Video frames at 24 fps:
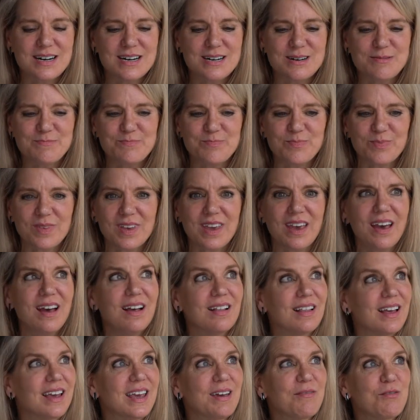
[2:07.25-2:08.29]

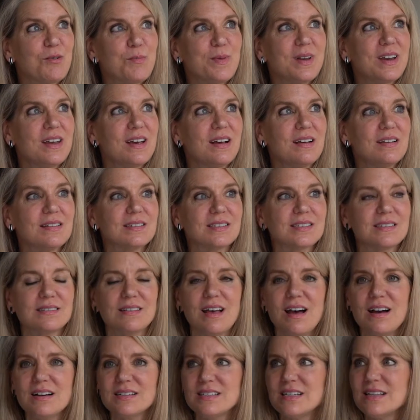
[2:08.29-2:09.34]
like everybody
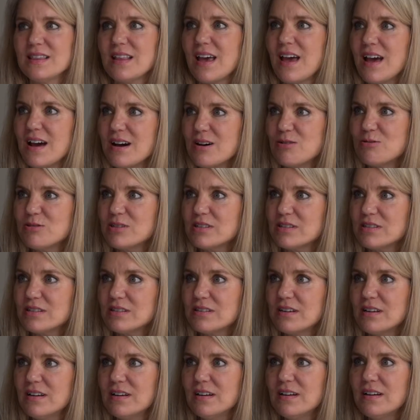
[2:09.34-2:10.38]
else, locked in the
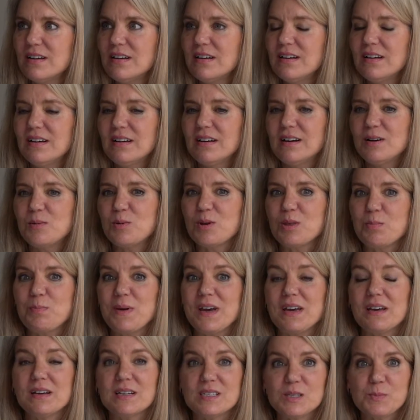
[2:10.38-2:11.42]
house with
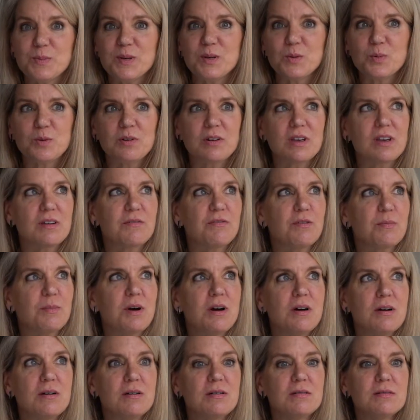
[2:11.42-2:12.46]
my husband working
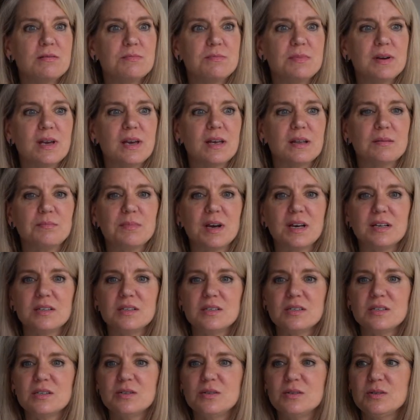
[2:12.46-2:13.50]
from home and
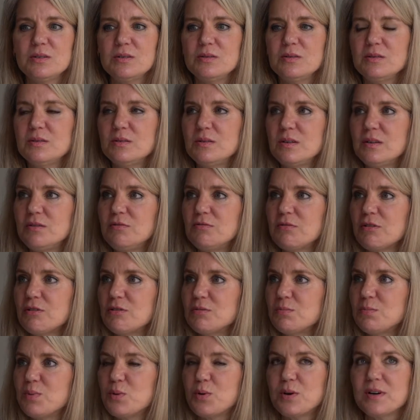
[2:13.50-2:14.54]
my two
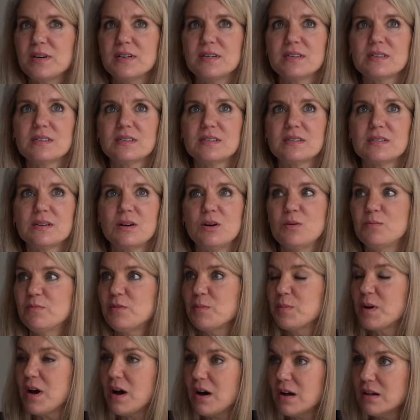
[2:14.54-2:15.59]
grown boys
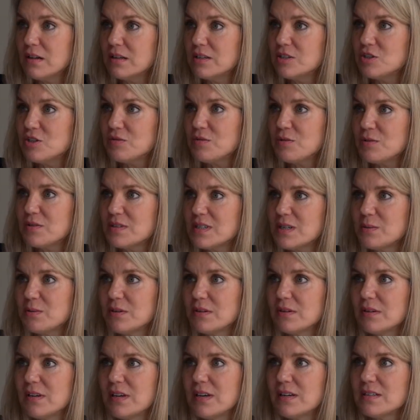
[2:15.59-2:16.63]
home from college. Of course, they
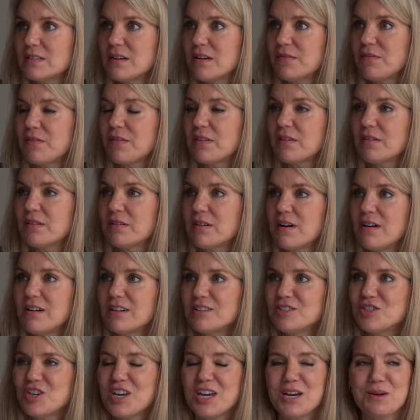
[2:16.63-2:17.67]
were kicked off of their
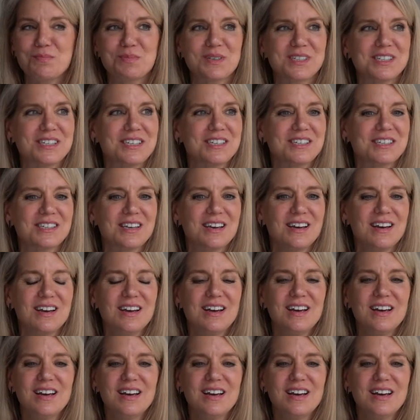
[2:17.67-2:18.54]
college campuses.